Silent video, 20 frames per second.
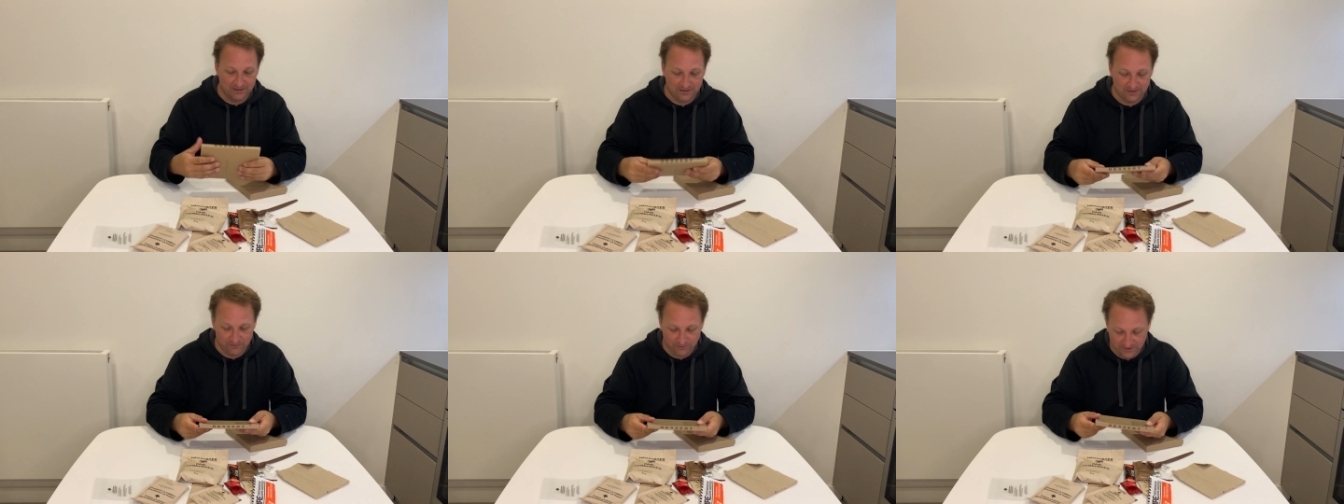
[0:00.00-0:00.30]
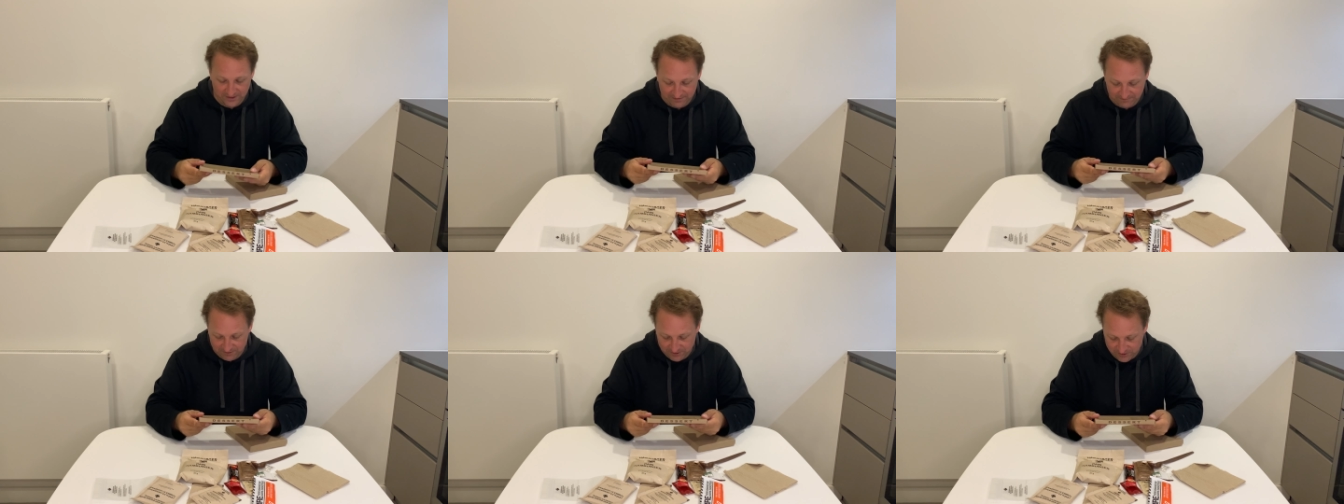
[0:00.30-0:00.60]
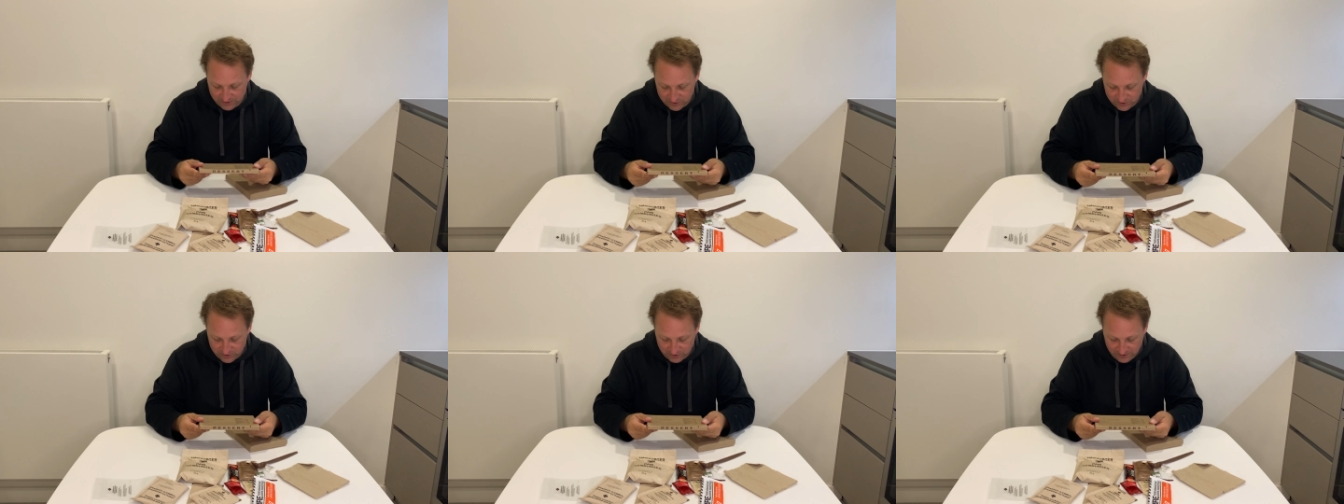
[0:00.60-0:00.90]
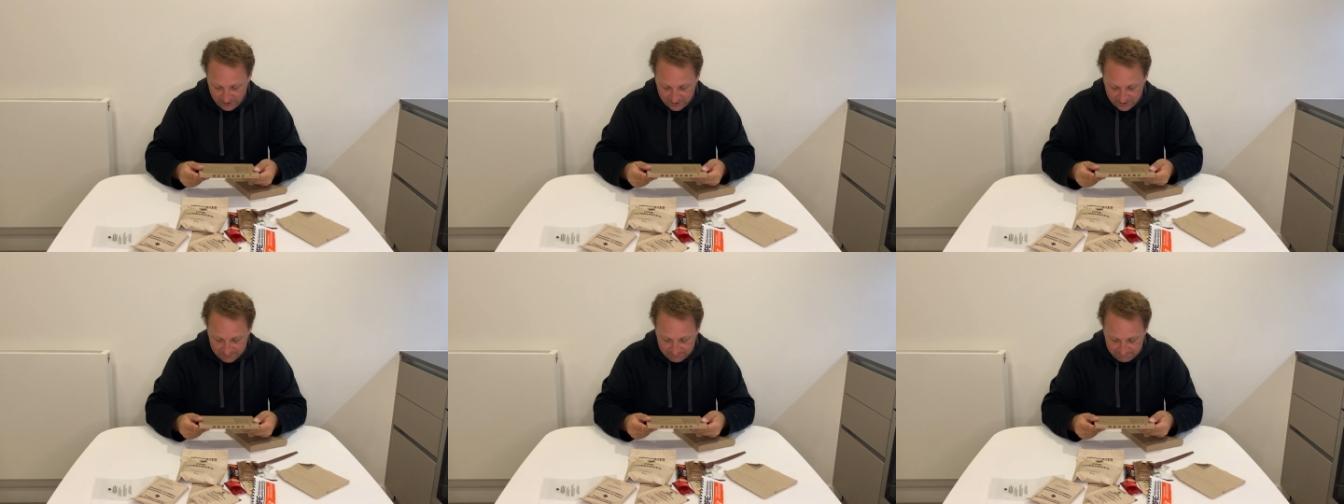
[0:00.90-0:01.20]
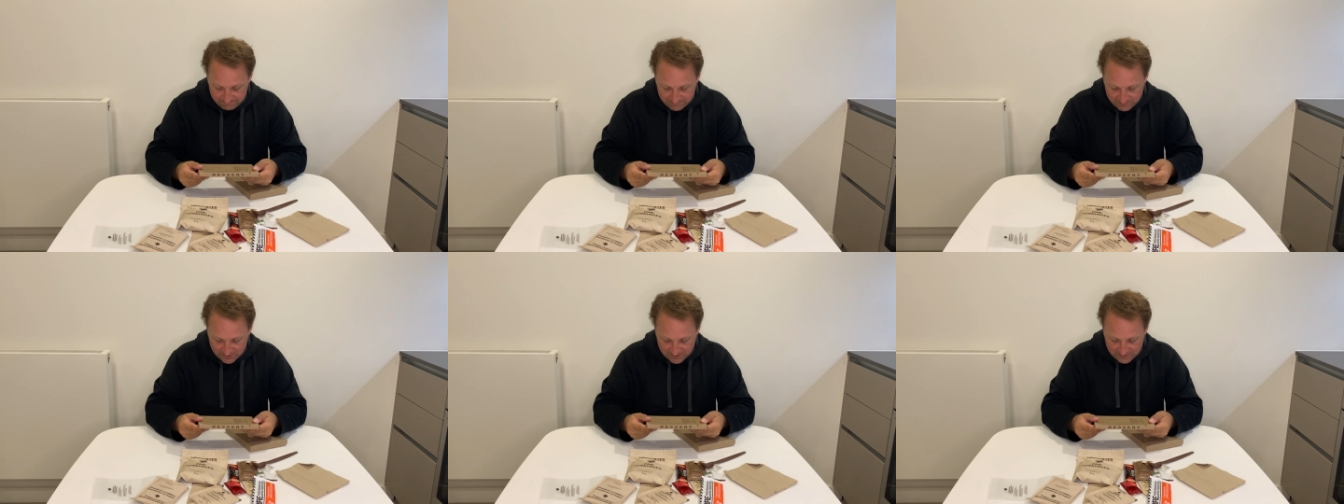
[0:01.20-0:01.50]
We have a dessert,
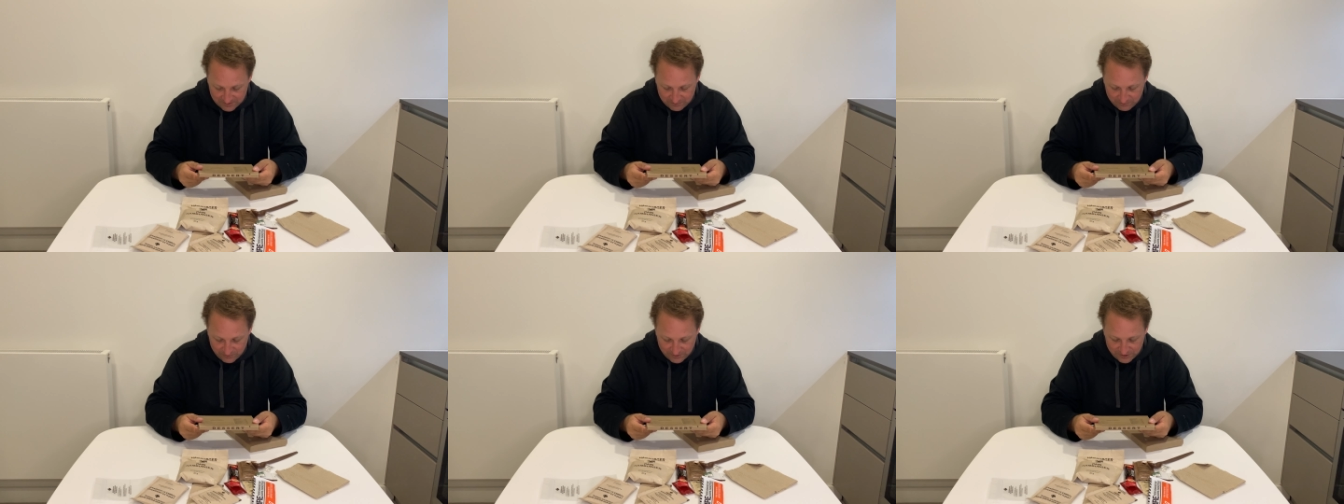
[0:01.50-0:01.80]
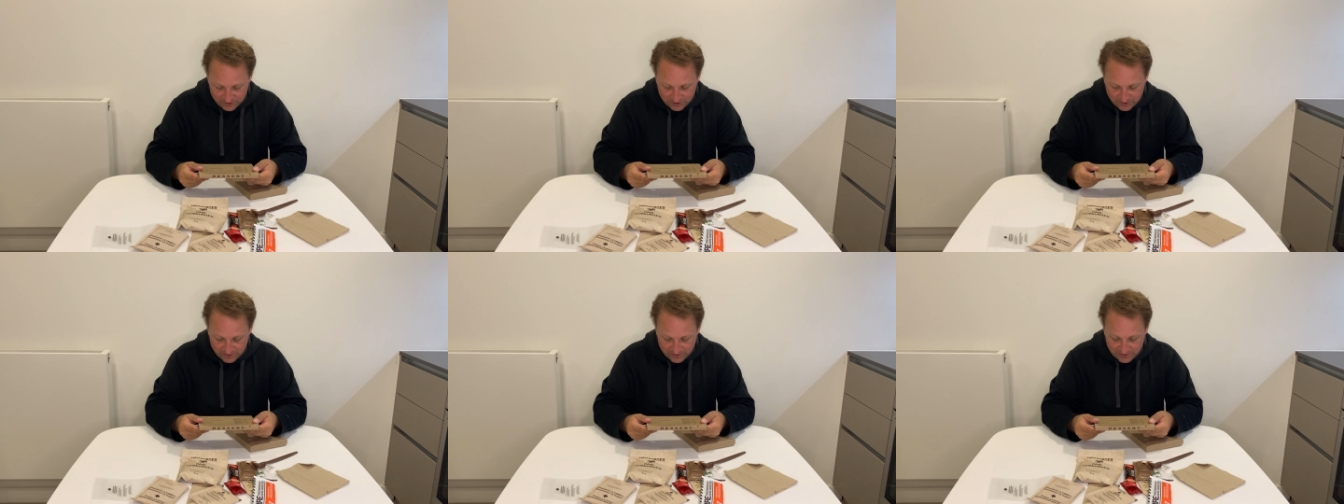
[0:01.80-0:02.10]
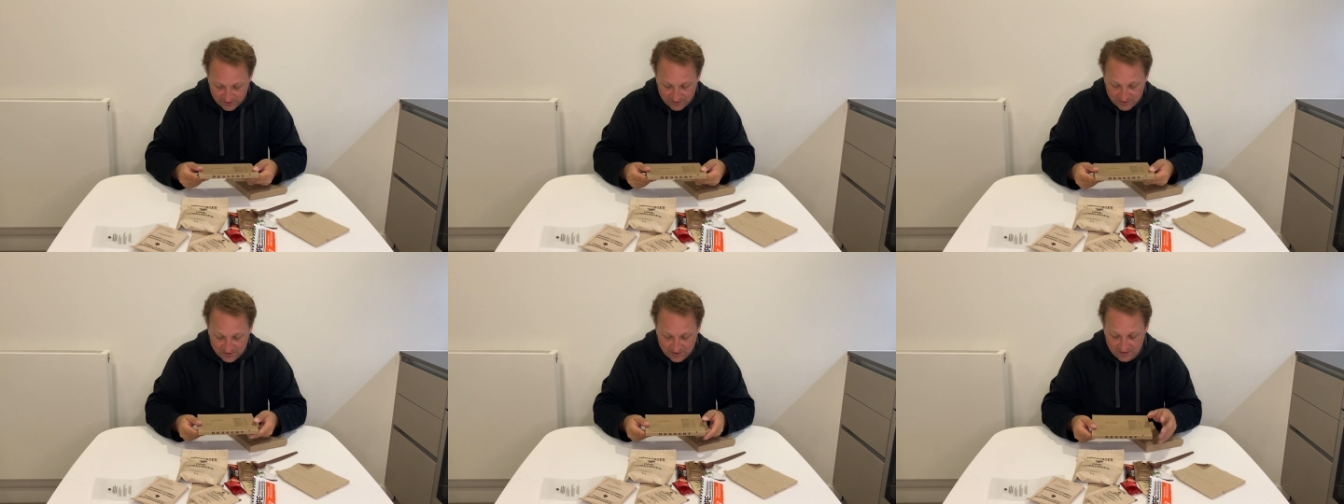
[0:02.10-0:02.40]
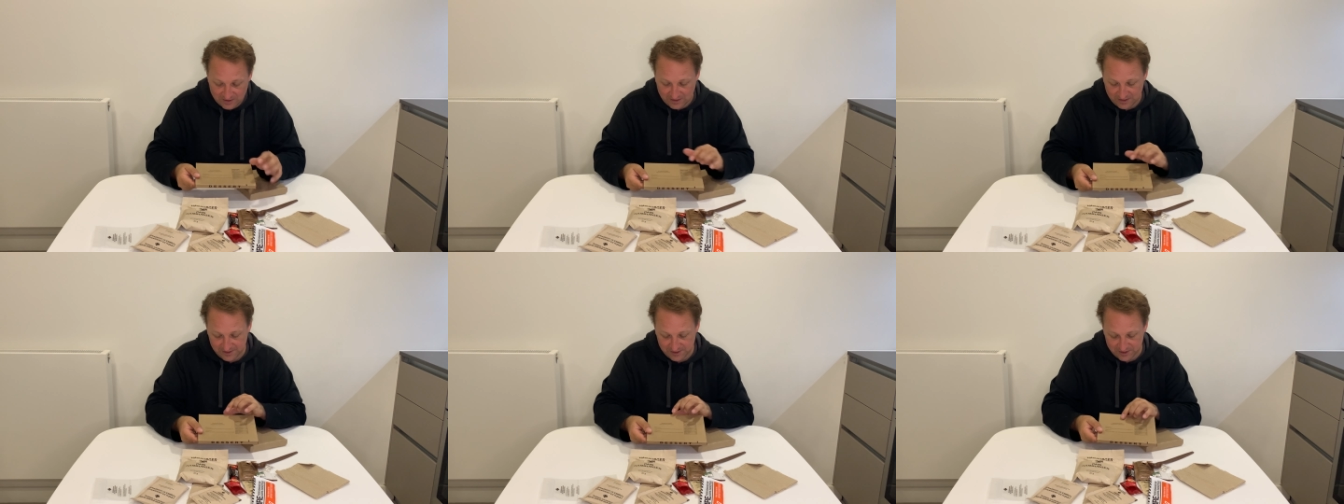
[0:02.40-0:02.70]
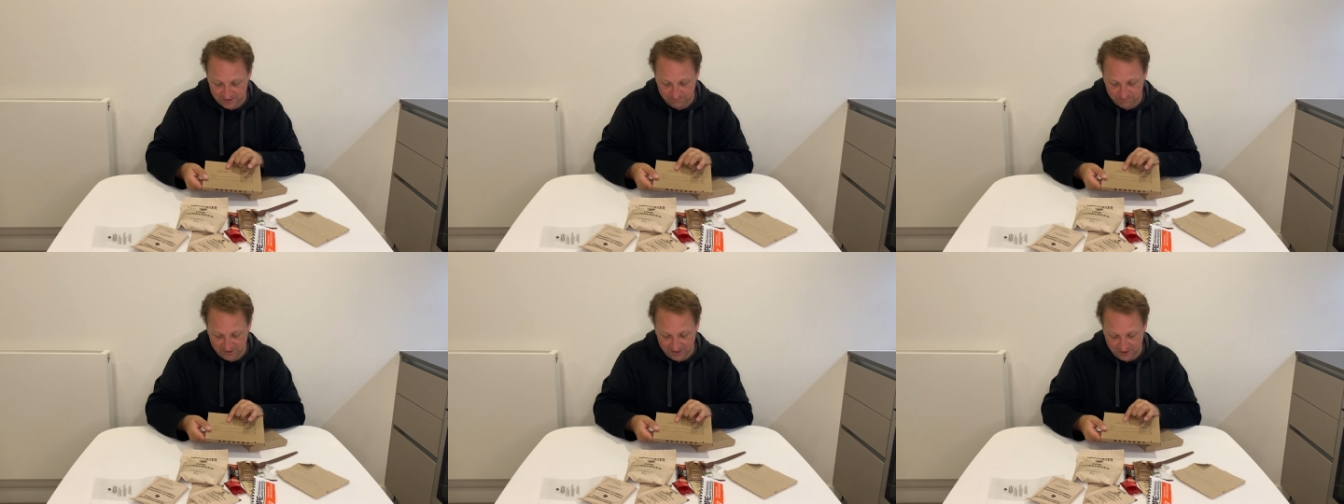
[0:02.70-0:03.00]
which is
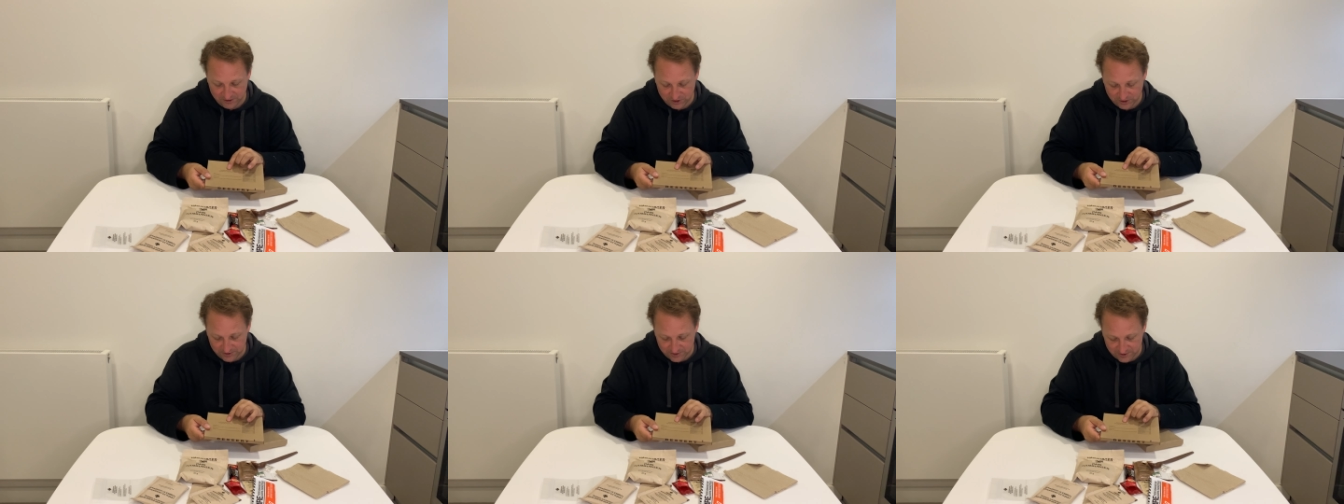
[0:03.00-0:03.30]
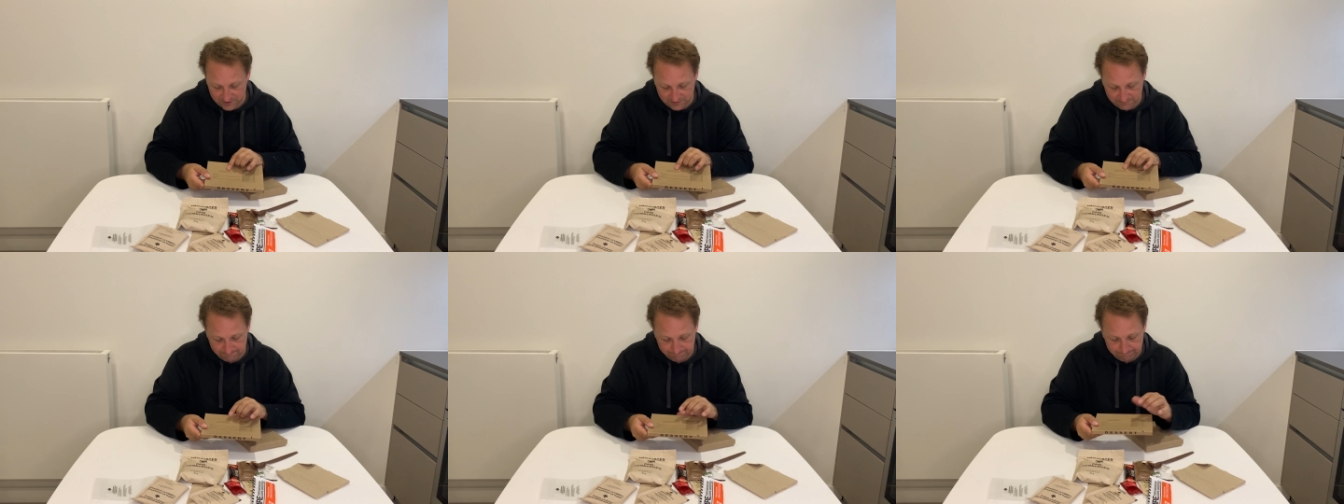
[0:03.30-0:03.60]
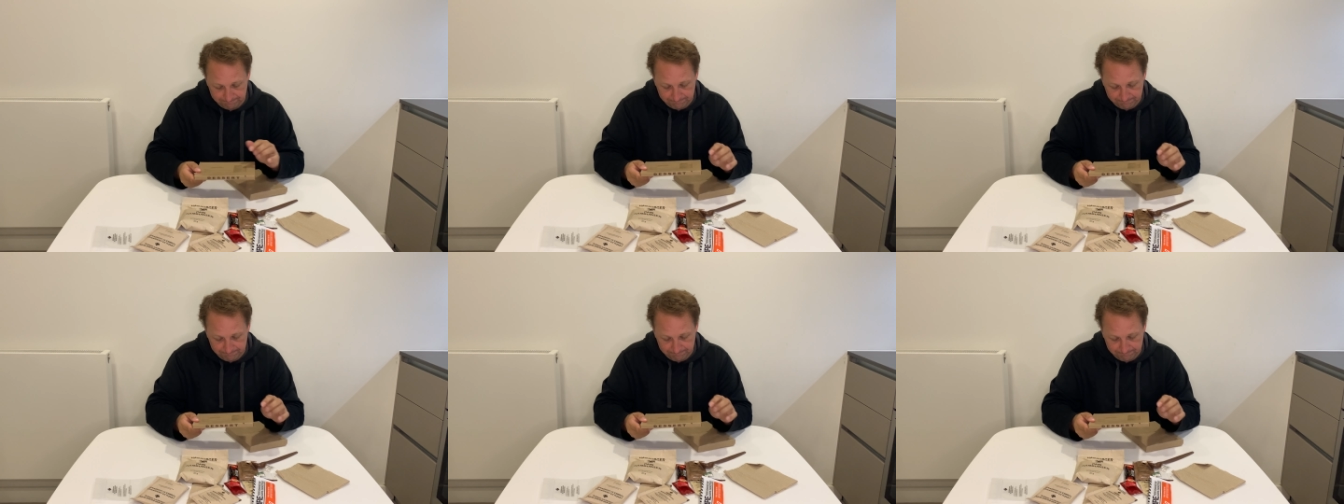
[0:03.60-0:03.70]
sliced peaches.